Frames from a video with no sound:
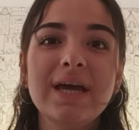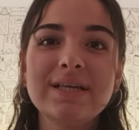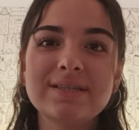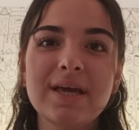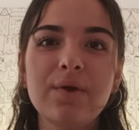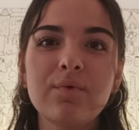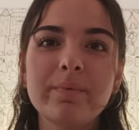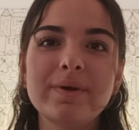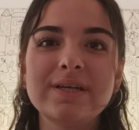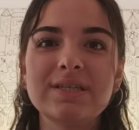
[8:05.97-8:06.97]
instead of
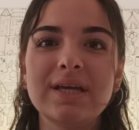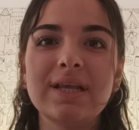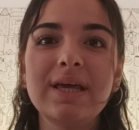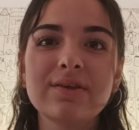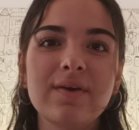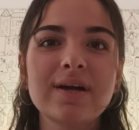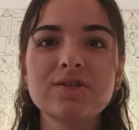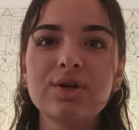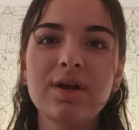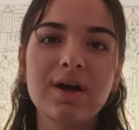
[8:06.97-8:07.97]
replacing
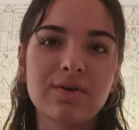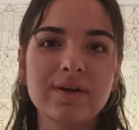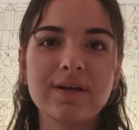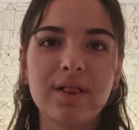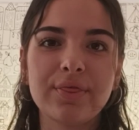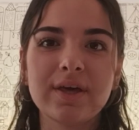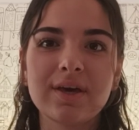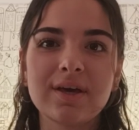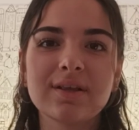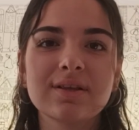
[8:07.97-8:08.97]
interaction and critical
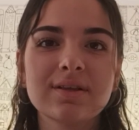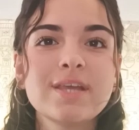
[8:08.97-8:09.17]
thinking.